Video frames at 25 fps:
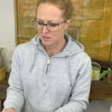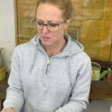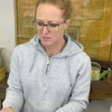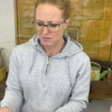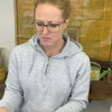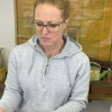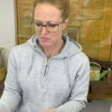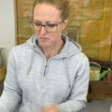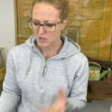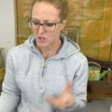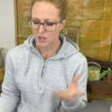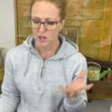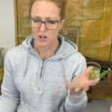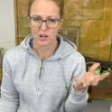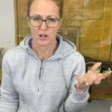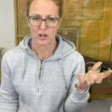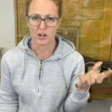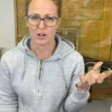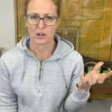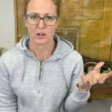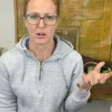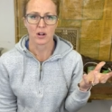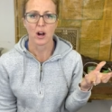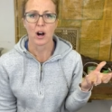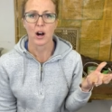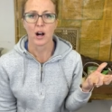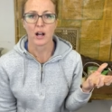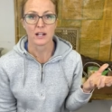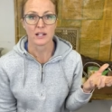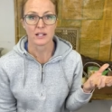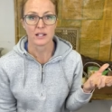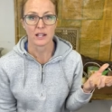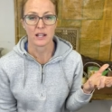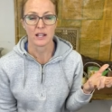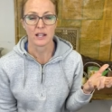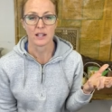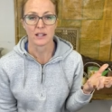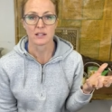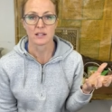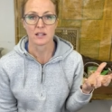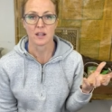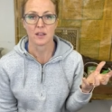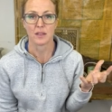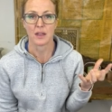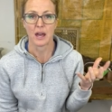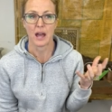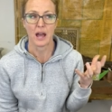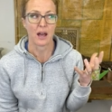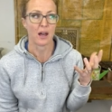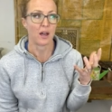her contents
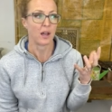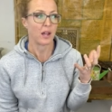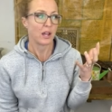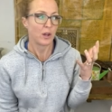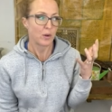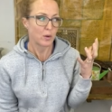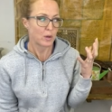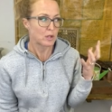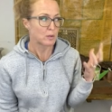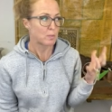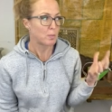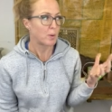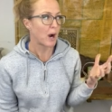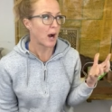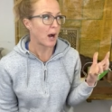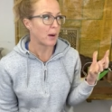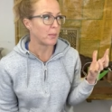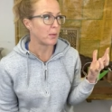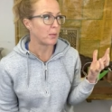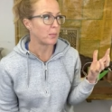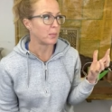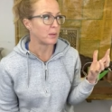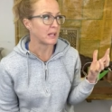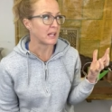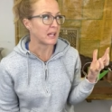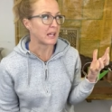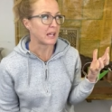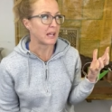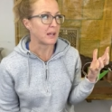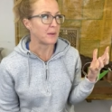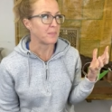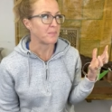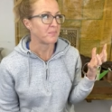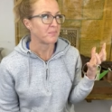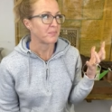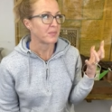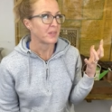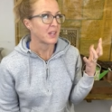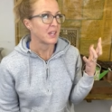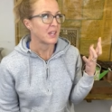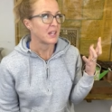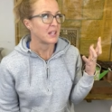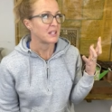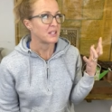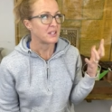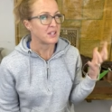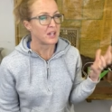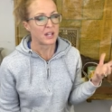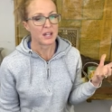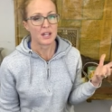that it was probably
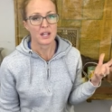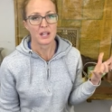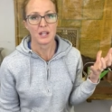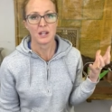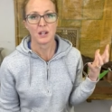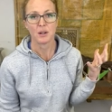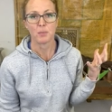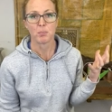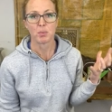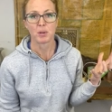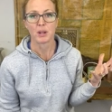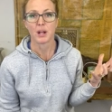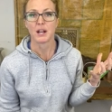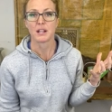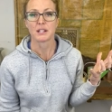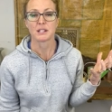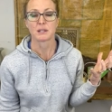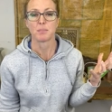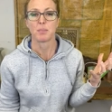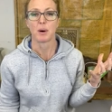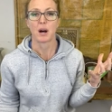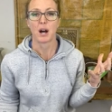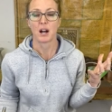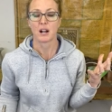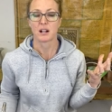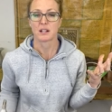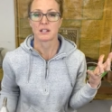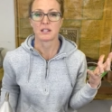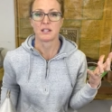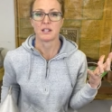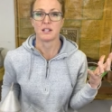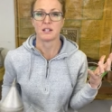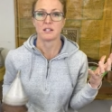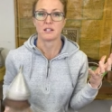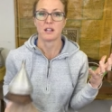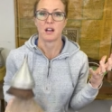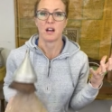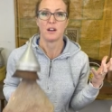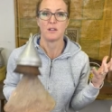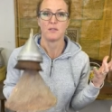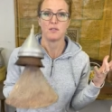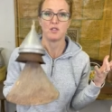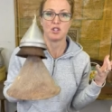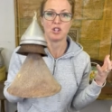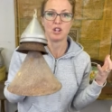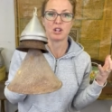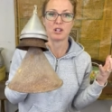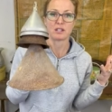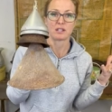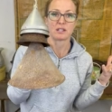ten plus boxes of
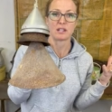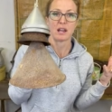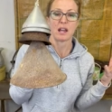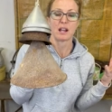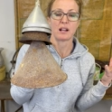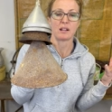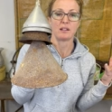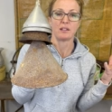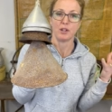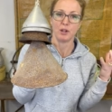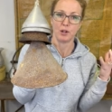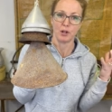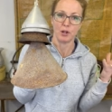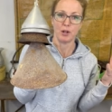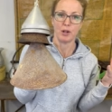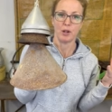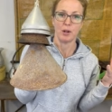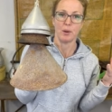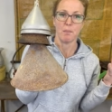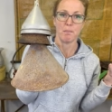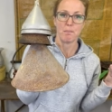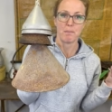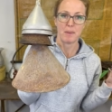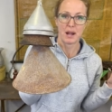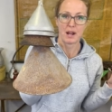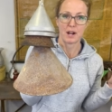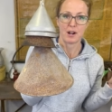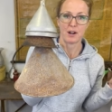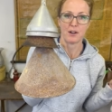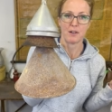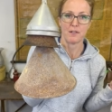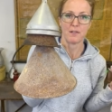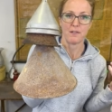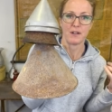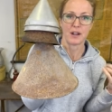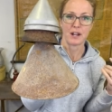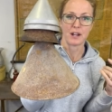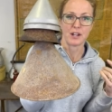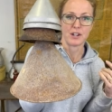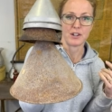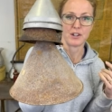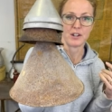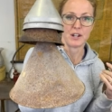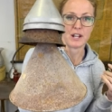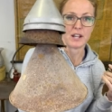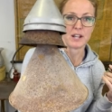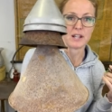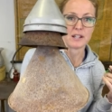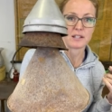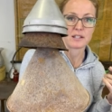just like little bear
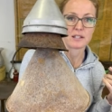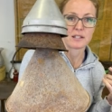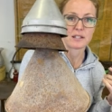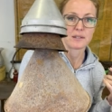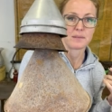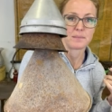figurines.